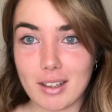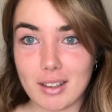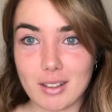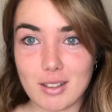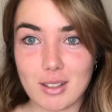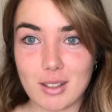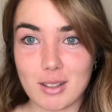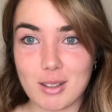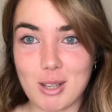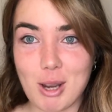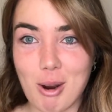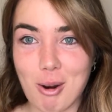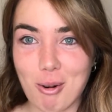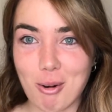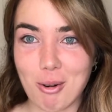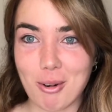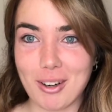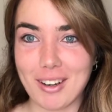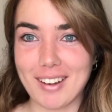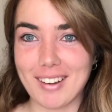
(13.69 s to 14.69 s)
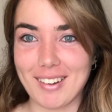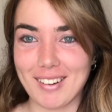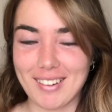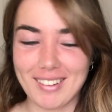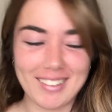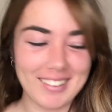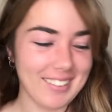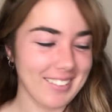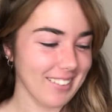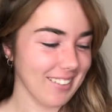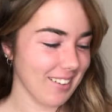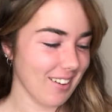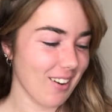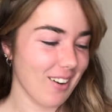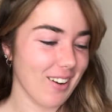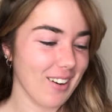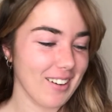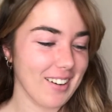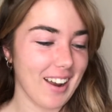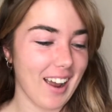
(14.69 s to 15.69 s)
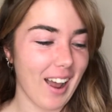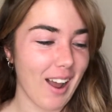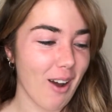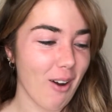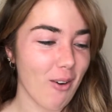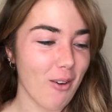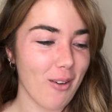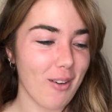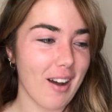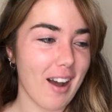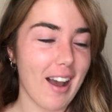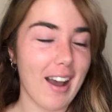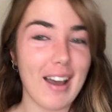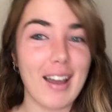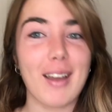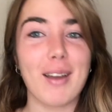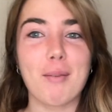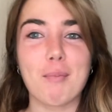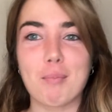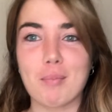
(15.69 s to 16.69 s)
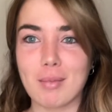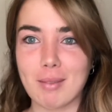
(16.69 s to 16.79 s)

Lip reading: a tutorial on how I